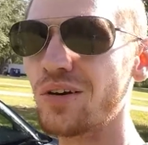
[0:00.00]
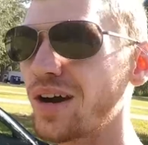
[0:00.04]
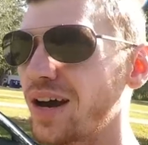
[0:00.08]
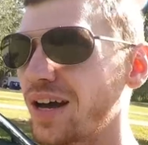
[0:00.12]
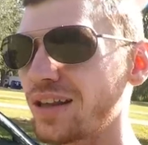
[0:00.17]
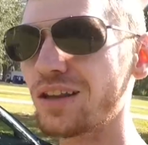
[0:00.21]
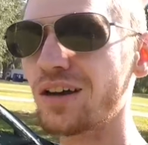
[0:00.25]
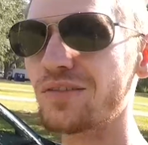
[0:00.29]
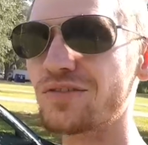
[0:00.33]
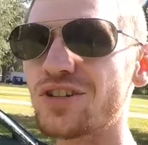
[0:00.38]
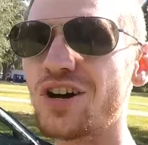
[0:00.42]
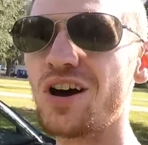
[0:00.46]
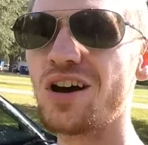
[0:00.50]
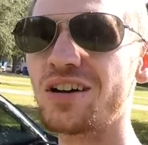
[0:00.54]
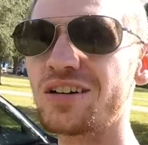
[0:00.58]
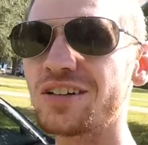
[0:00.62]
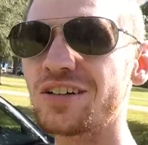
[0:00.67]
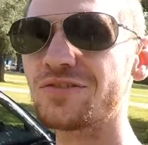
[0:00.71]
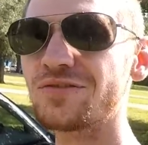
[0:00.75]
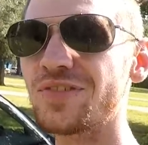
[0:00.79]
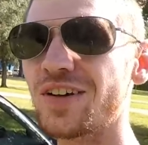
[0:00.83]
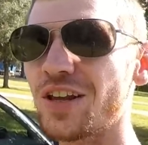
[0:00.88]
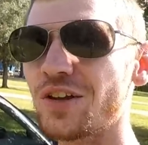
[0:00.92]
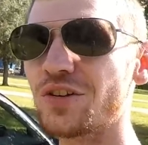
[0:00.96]
I love talking
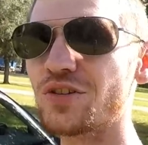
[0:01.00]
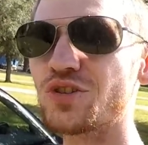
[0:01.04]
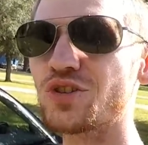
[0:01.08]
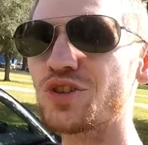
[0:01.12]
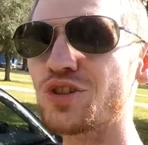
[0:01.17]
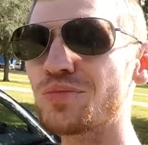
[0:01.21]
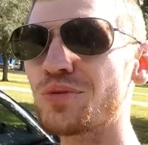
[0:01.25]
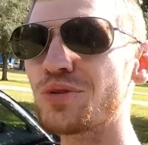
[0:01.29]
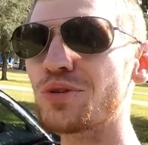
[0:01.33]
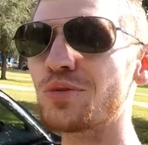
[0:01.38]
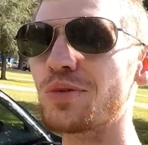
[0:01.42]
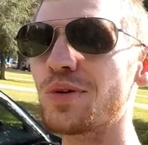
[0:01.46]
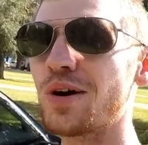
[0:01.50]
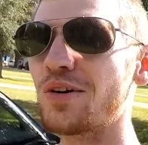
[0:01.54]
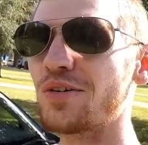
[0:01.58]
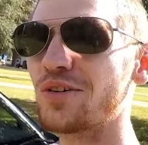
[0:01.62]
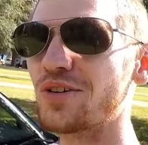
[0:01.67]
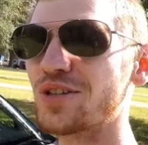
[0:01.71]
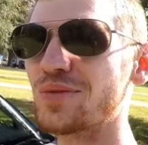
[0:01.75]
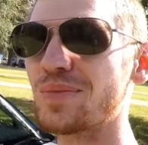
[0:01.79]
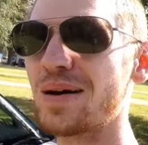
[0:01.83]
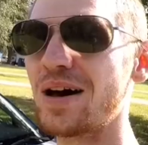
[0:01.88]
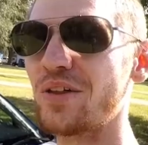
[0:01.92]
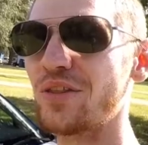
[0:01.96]
to fellow Subaru
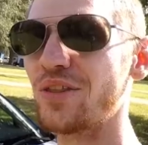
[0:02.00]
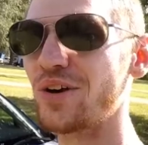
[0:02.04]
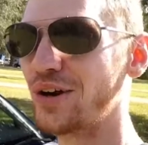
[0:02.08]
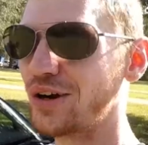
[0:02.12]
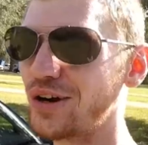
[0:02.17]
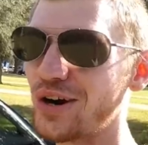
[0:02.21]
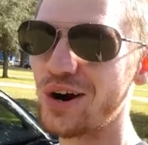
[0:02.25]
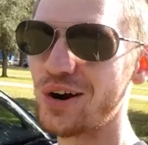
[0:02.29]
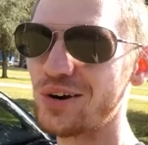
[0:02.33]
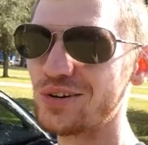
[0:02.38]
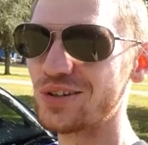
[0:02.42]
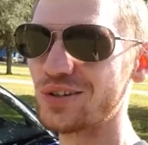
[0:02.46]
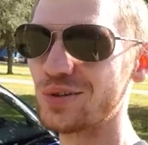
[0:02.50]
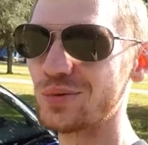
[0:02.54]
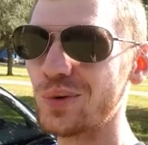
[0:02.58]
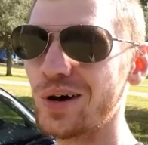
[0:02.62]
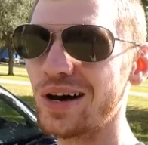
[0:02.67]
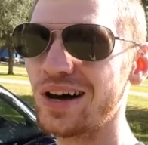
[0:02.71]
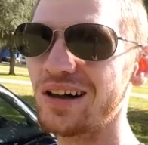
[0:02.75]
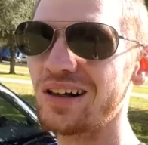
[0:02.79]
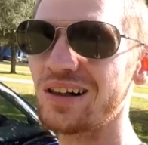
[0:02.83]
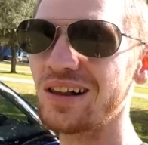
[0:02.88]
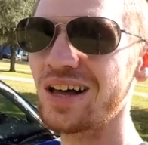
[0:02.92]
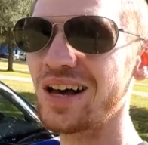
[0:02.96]
owners about their cars as
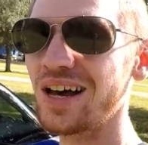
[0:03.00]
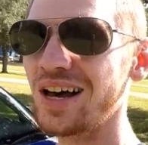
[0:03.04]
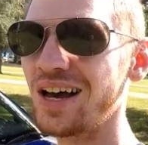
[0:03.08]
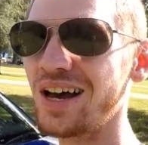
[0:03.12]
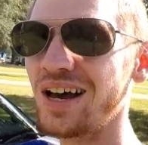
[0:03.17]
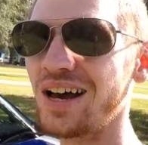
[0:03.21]
well.